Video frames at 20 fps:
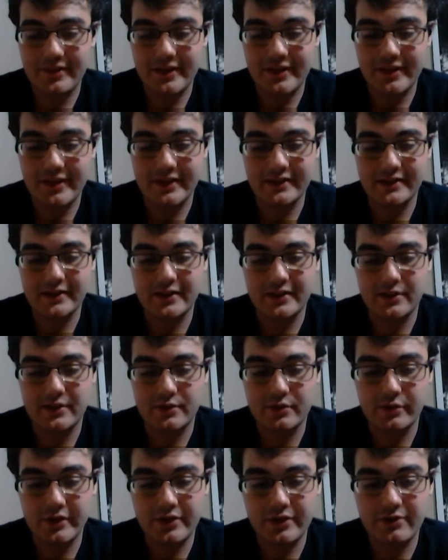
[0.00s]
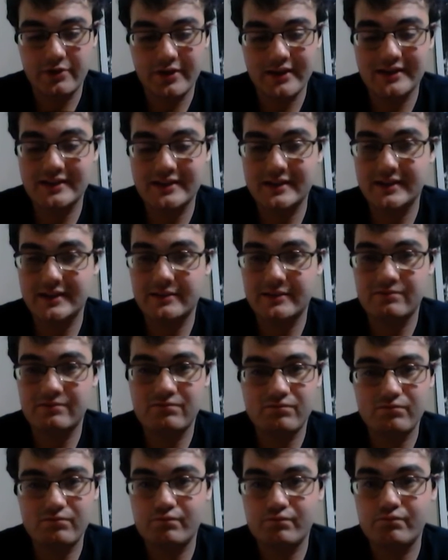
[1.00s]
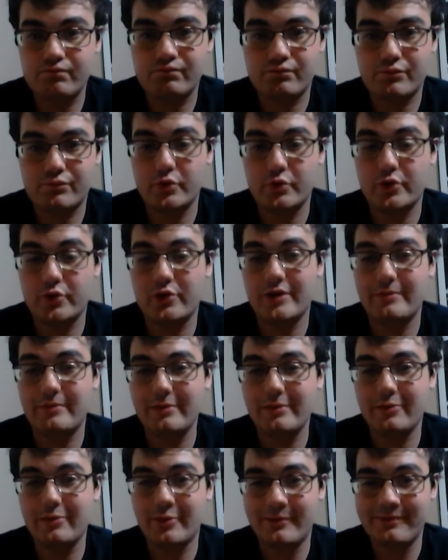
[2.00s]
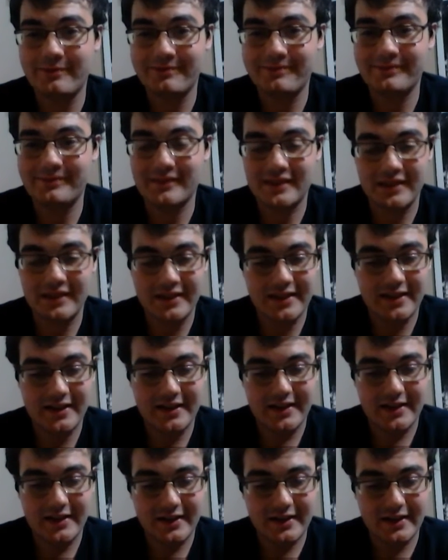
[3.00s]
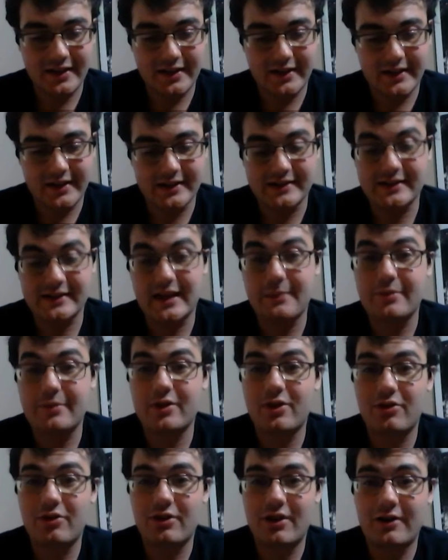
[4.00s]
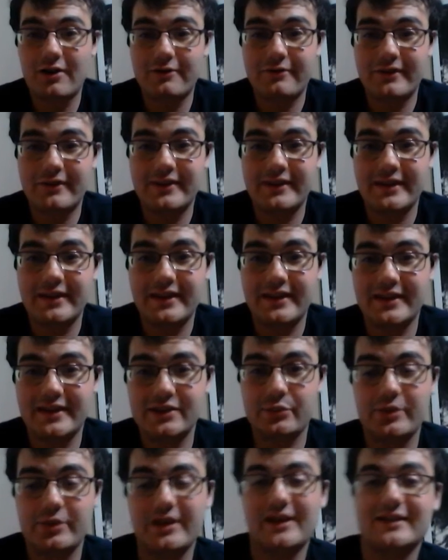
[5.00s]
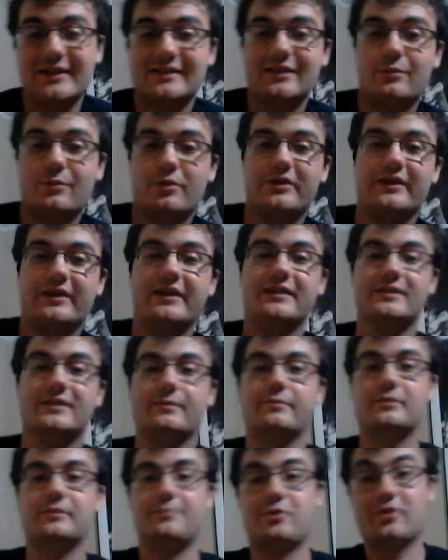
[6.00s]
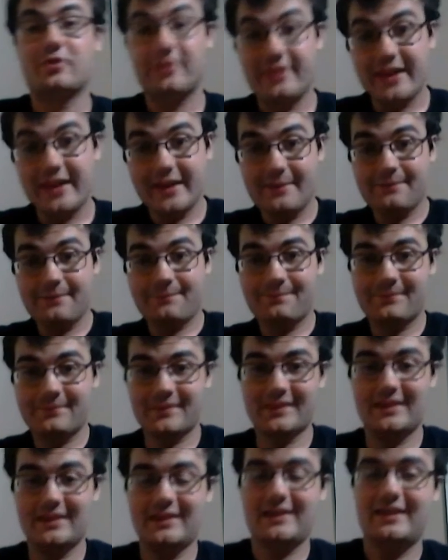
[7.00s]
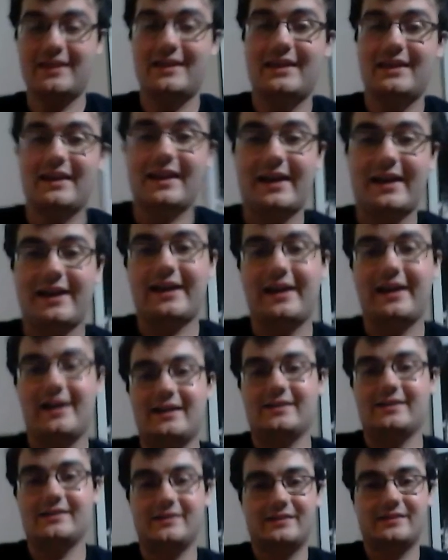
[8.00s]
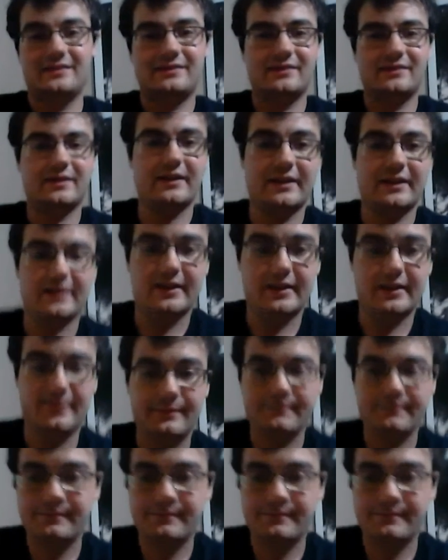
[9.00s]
and really great people. And to top it all off, at the end, we got to celebrate Geekdom's birthday. And hang